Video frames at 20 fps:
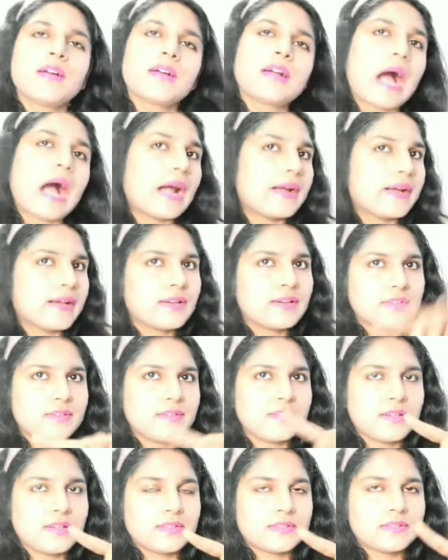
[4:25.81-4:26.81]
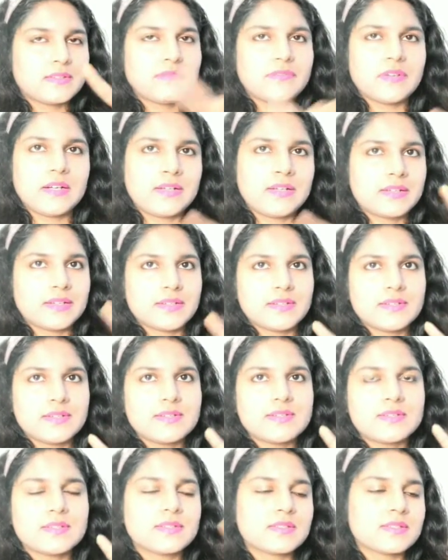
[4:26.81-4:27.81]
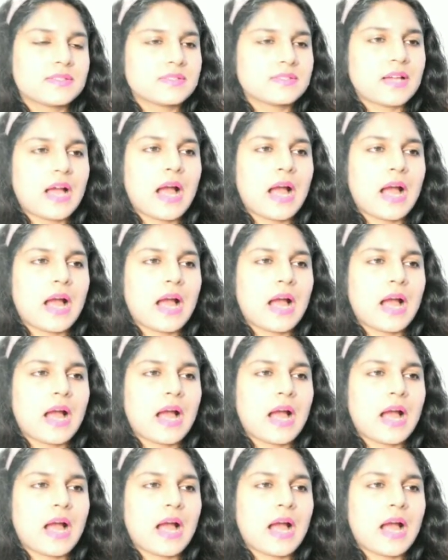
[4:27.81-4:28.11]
cardigan in the filters just